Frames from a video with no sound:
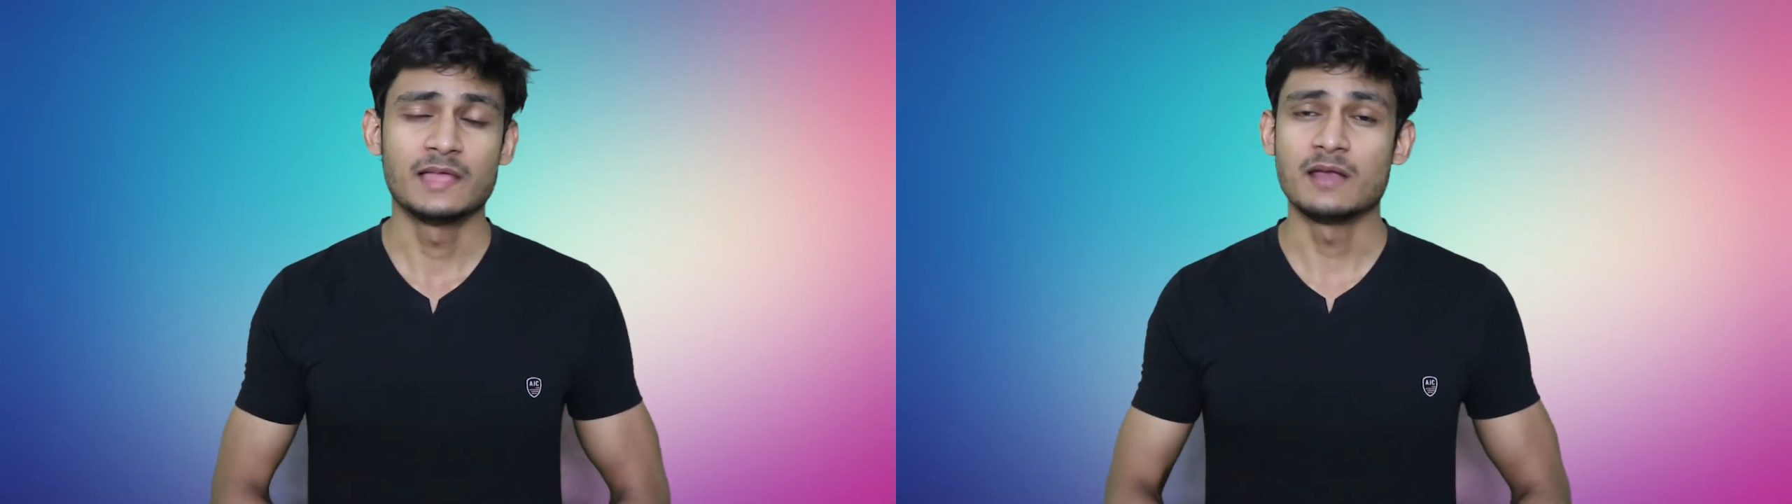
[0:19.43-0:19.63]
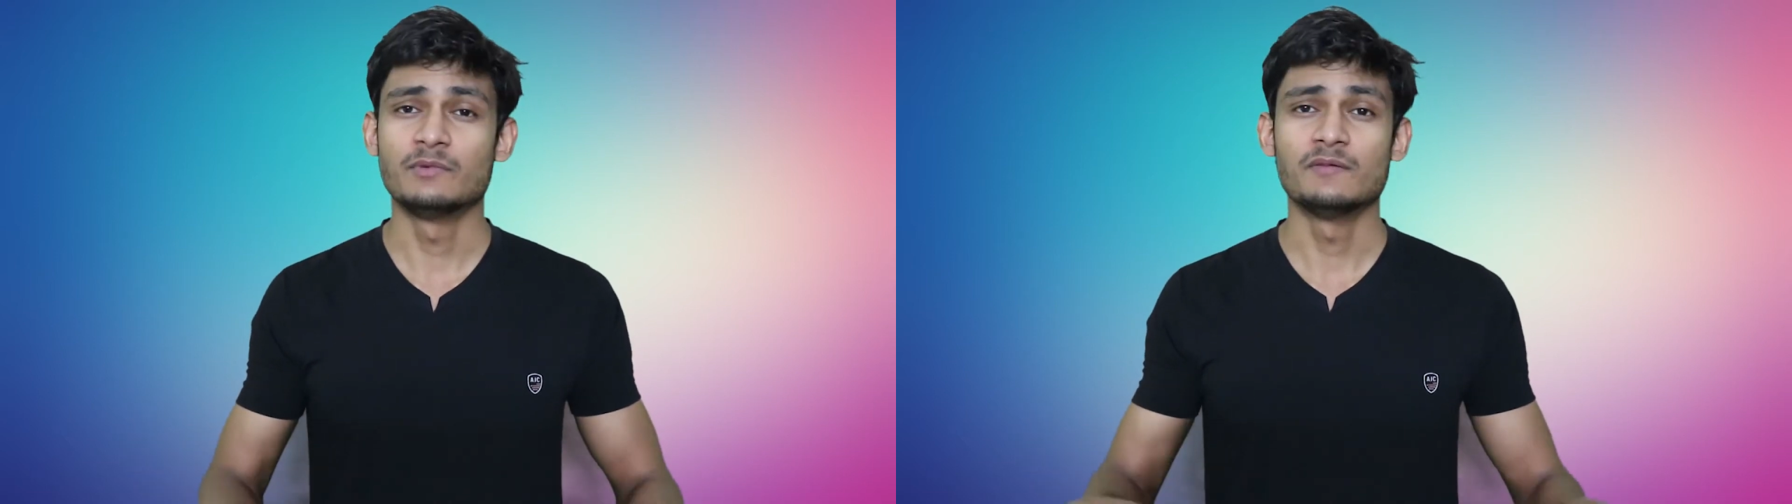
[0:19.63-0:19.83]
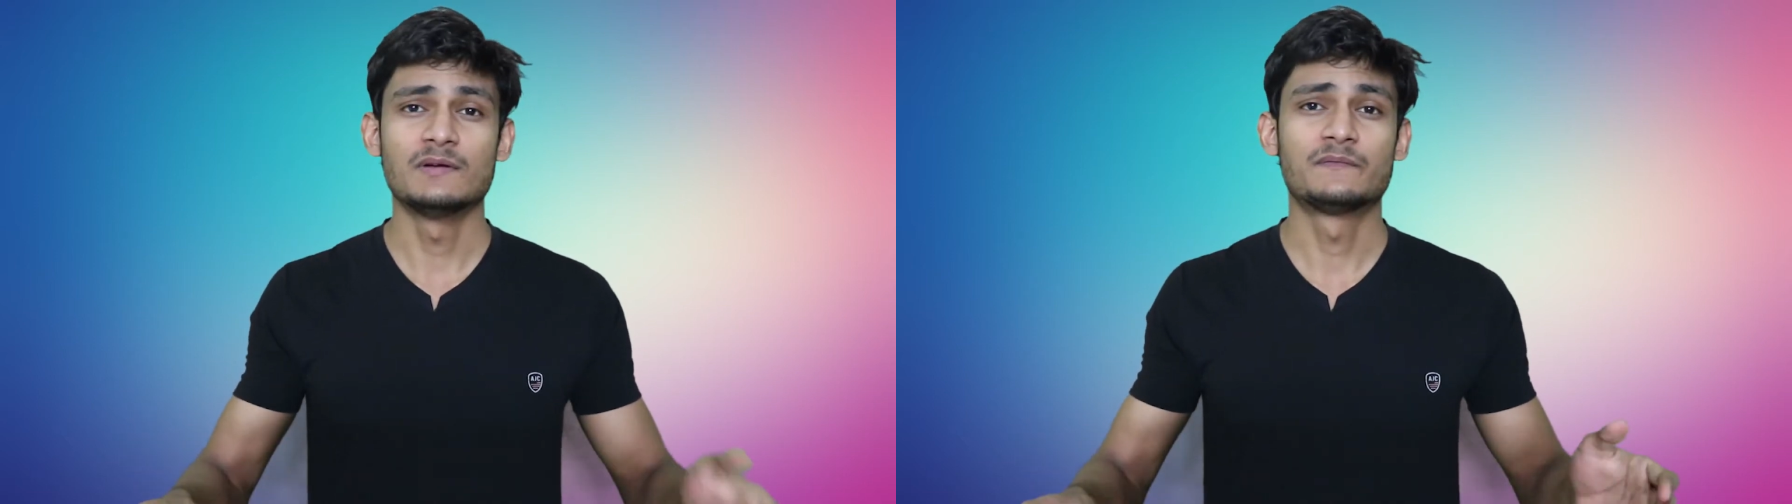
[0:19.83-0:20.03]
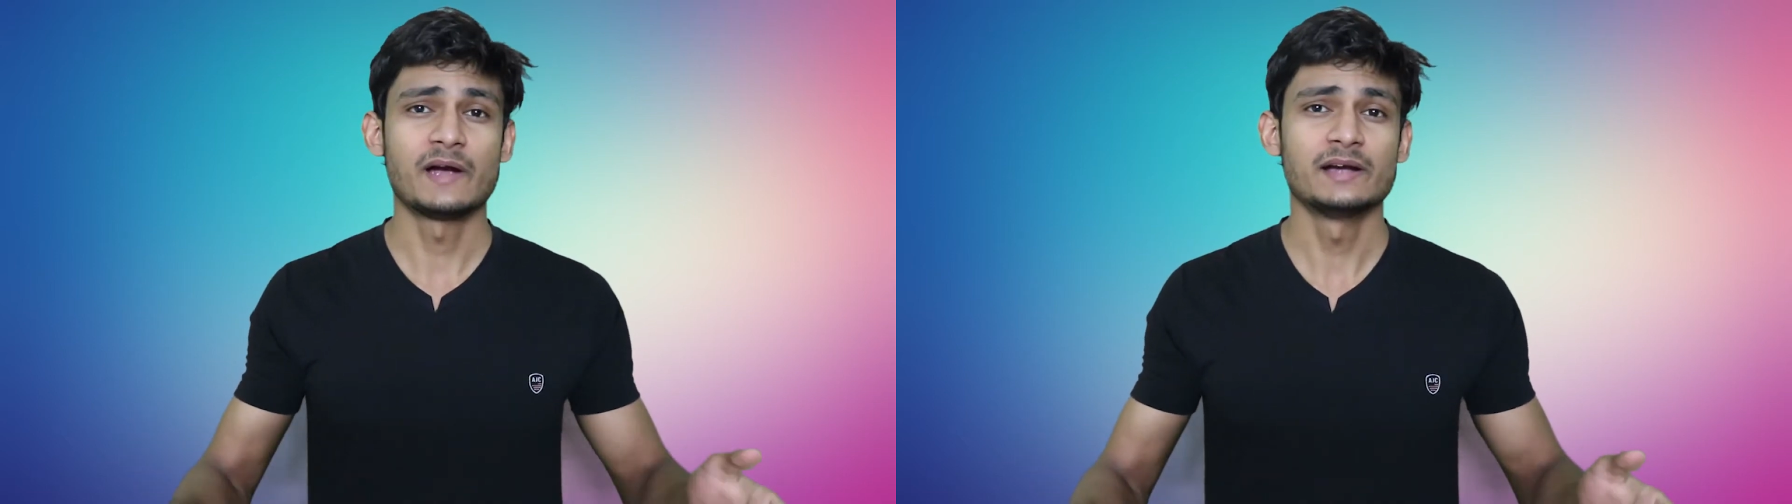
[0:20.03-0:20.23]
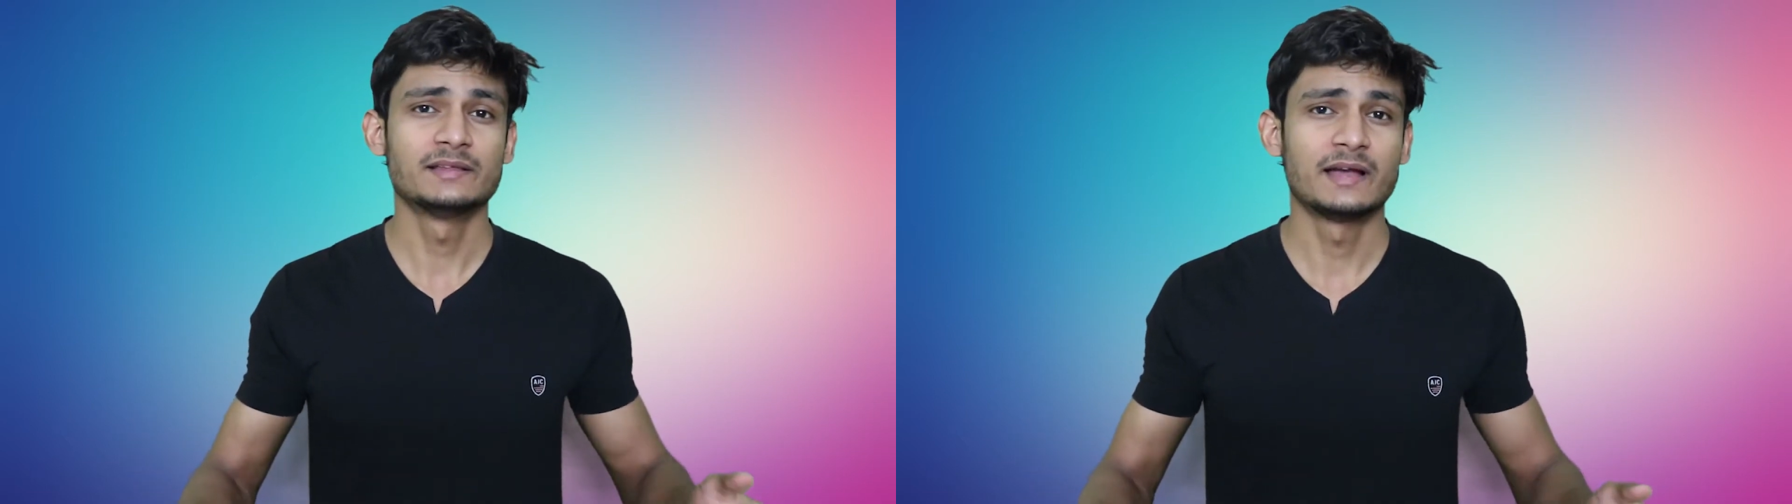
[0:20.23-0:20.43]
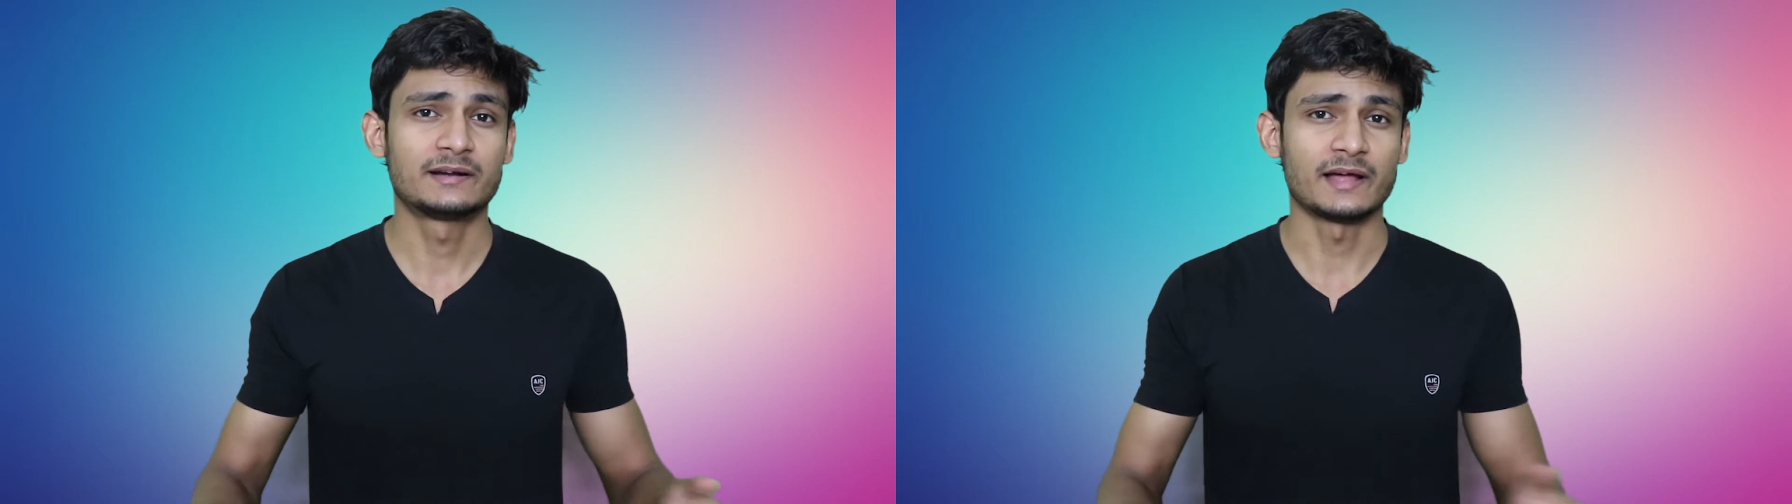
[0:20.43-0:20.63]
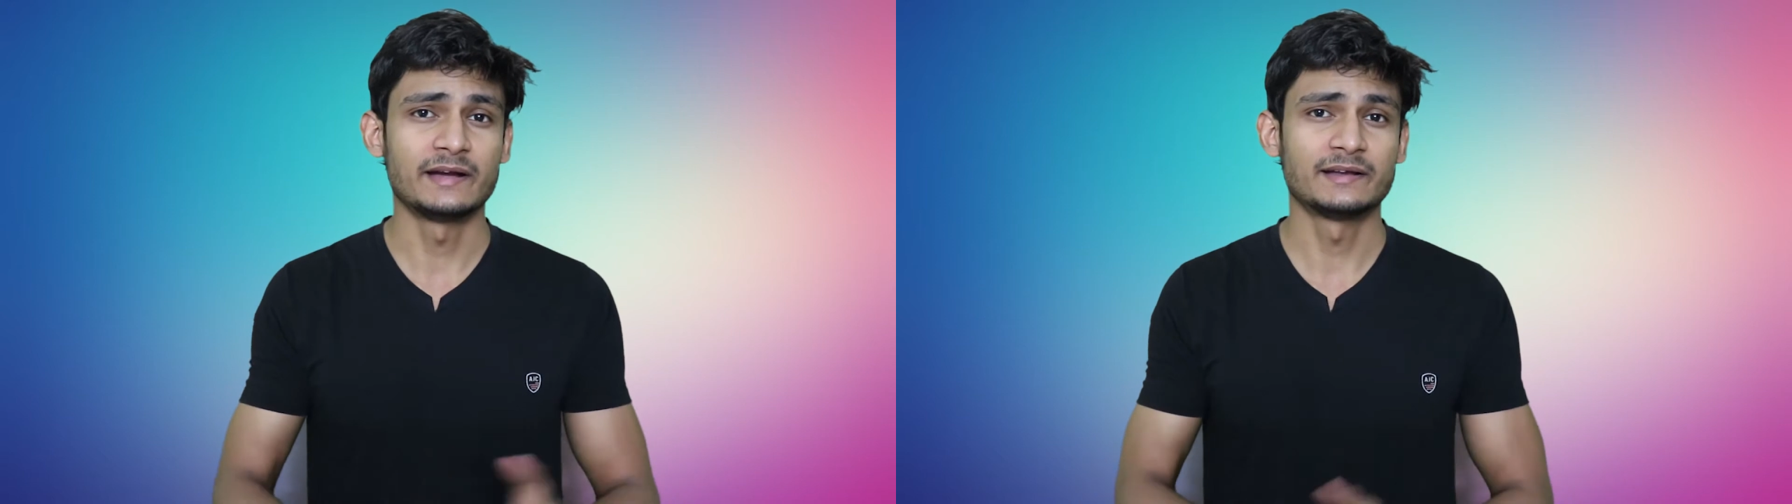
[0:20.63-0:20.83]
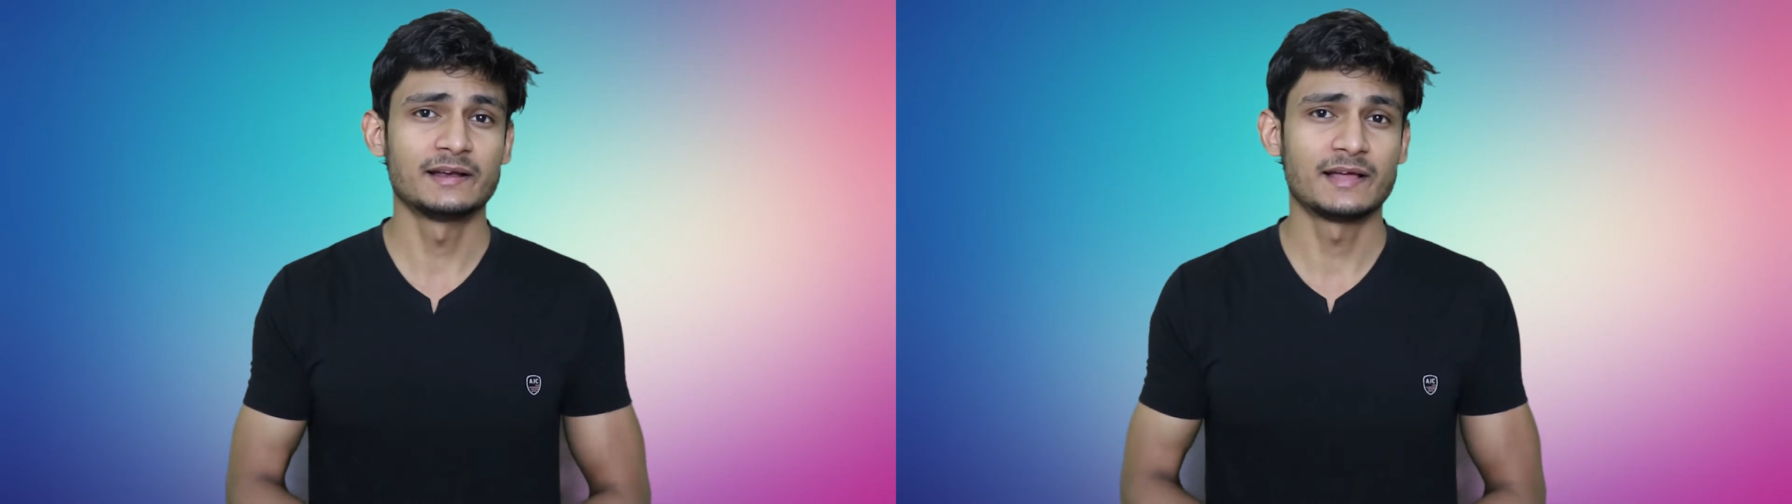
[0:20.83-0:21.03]
then we will find that
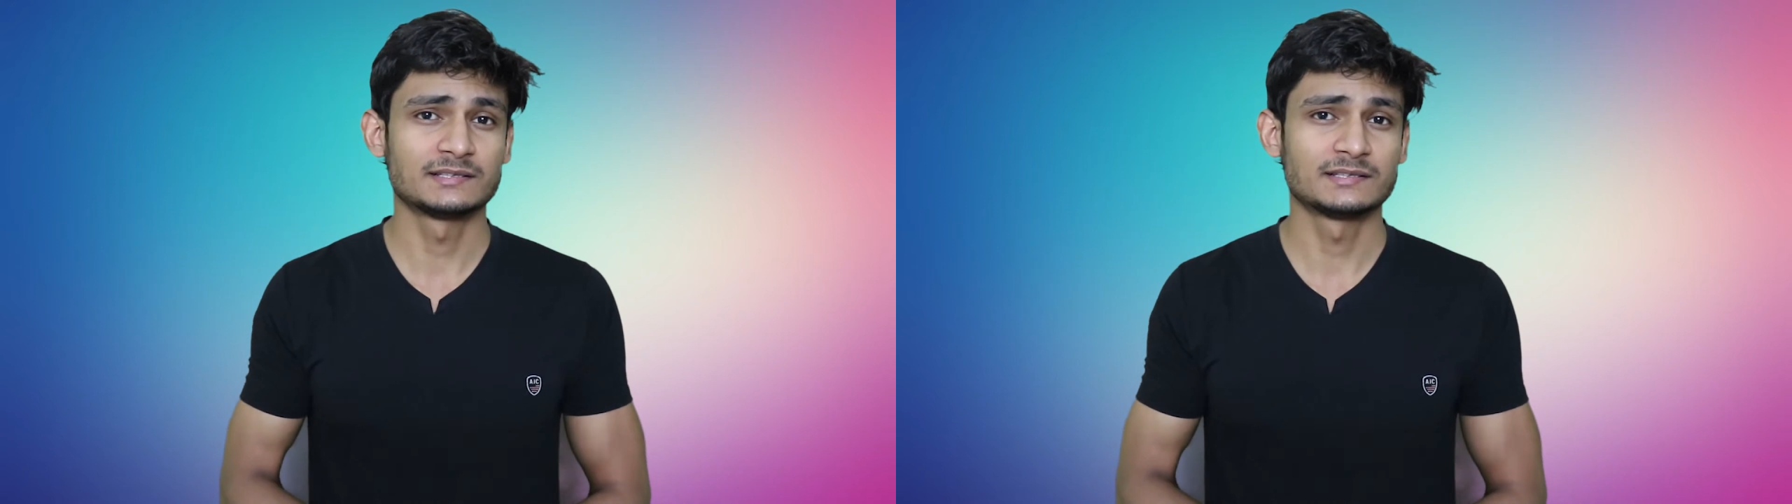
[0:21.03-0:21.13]
Titan